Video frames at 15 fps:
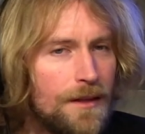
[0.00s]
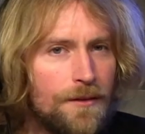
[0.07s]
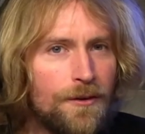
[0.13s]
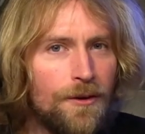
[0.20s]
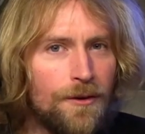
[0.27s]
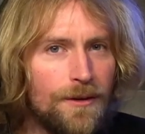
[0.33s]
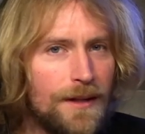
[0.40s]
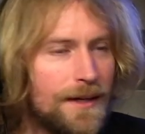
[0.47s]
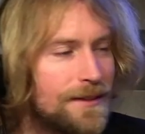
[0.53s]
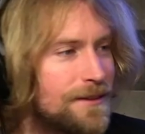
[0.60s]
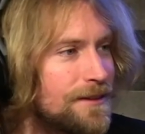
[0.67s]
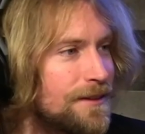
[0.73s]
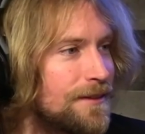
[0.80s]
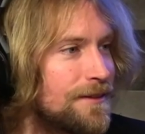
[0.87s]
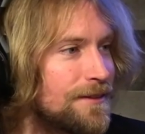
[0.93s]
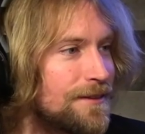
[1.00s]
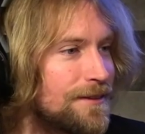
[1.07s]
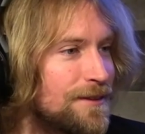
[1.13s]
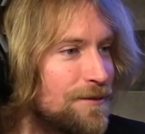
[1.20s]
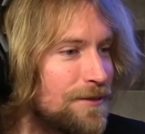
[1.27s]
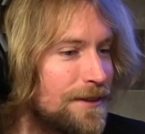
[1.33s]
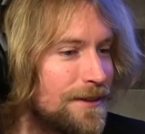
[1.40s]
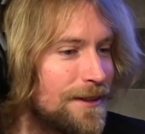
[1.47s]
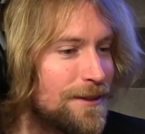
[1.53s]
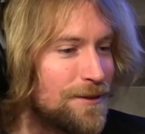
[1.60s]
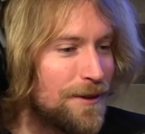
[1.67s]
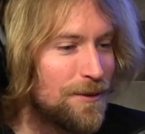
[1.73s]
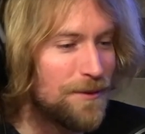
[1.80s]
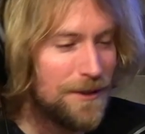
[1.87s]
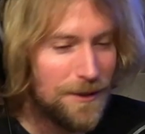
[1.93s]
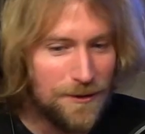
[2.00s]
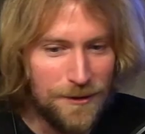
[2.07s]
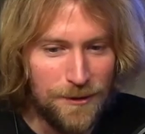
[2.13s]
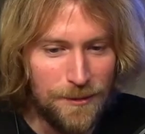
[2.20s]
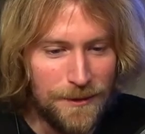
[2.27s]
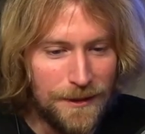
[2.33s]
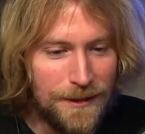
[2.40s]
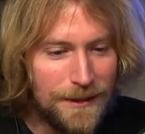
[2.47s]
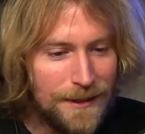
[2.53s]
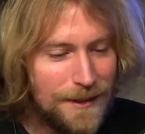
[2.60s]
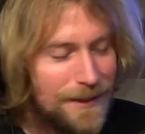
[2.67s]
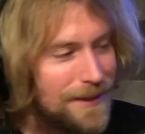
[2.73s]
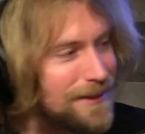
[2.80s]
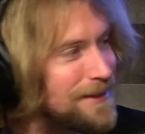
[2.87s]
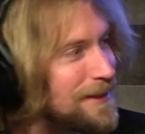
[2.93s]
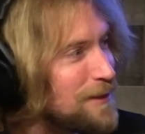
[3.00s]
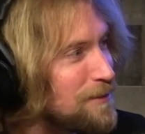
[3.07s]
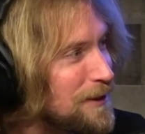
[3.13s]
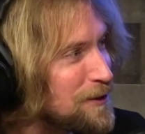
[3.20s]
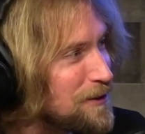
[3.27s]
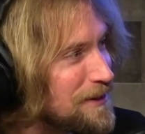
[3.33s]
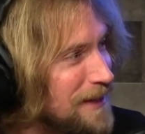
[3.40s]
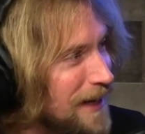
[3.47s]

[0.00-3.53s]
there are whole classes on this and stuff like that. So I don't want to go super deep into it.